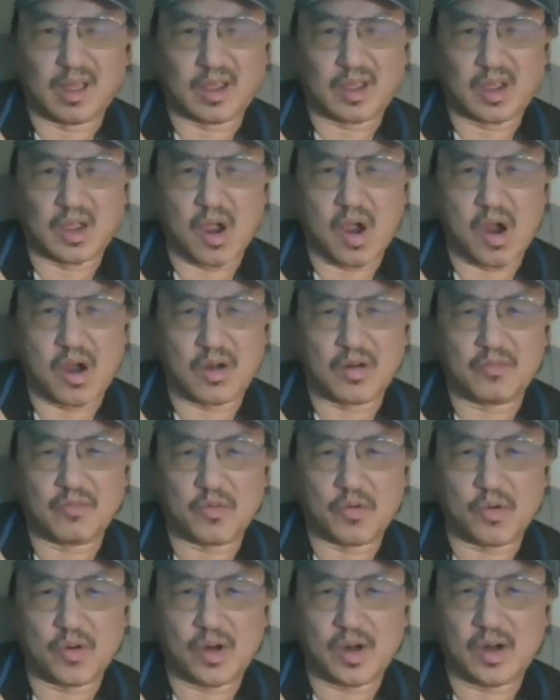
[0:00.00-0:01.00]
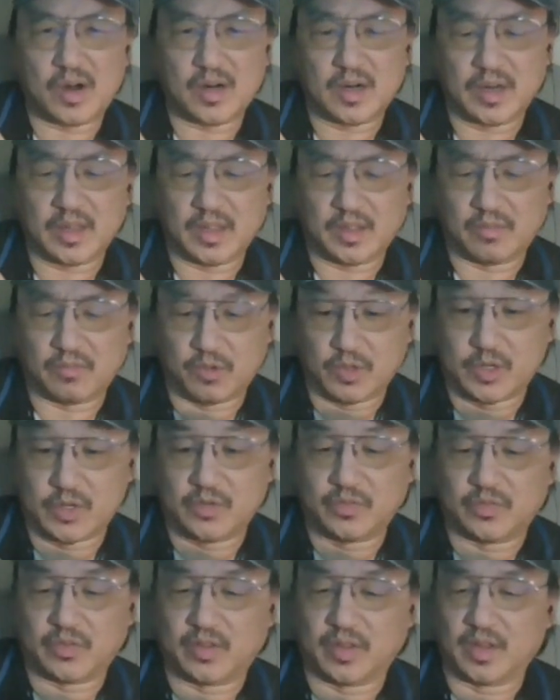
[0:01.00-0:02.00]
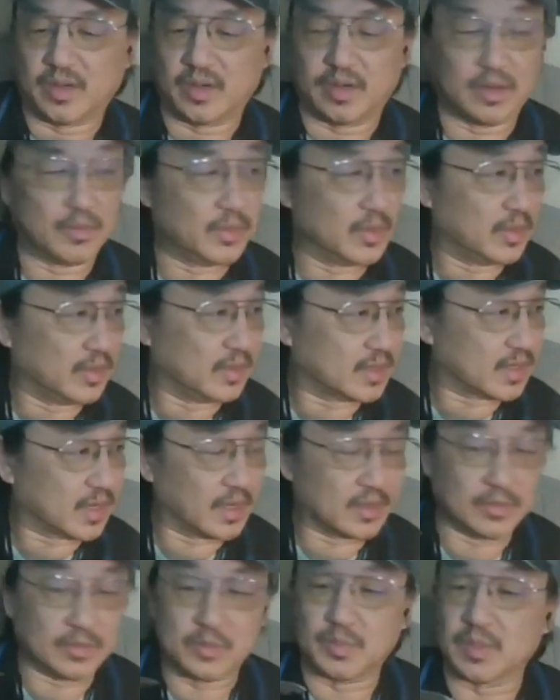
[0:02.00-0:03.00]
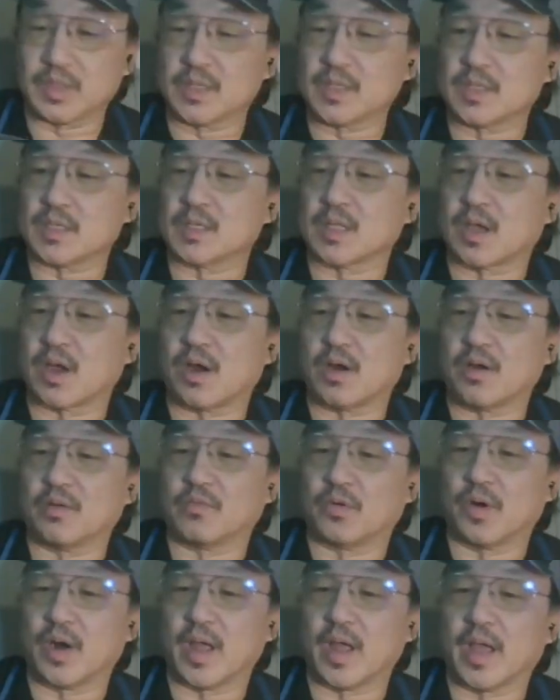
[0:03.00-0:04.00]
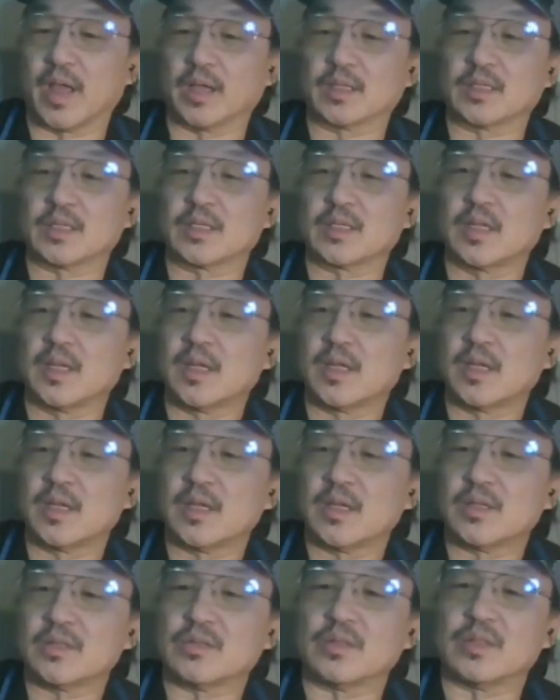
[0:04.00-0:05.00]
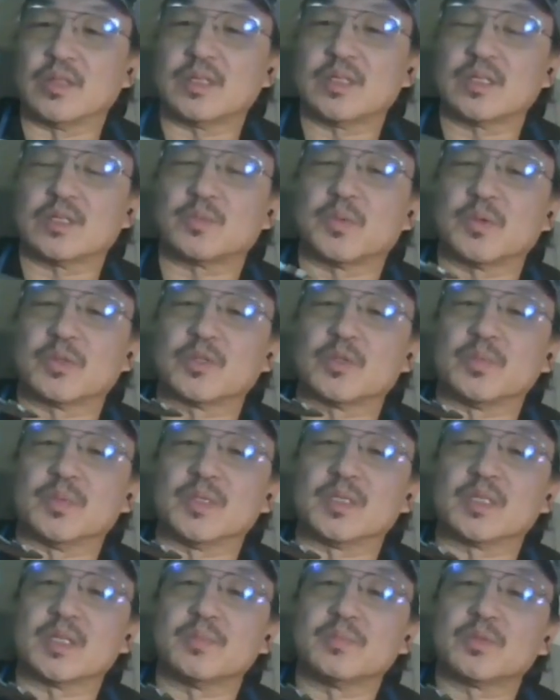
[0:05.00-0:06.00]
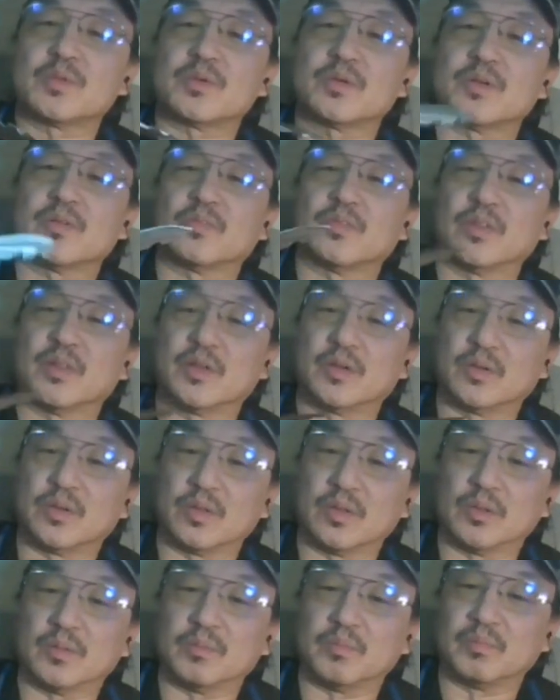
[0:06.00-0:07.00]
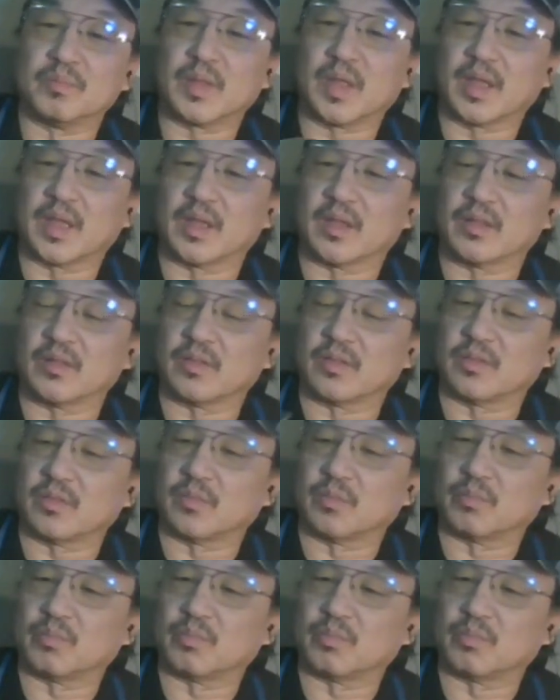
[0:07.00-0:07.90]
Carnivore, which you've seen a million times, but this is the Carnivore X. So this is supposed to be some sort of little, I guess.